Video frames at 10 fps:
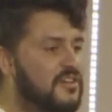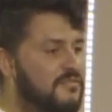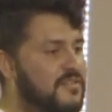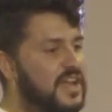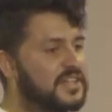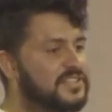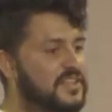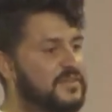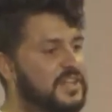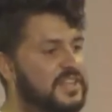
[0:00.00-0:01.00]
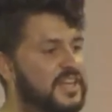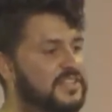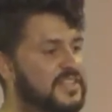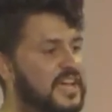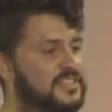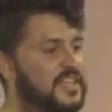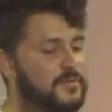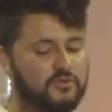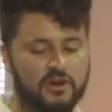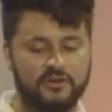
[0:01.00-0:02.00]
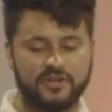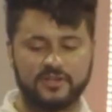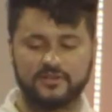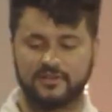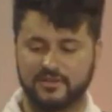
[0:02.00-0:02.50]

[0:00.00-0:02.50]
for not exhibiting that exact same quality,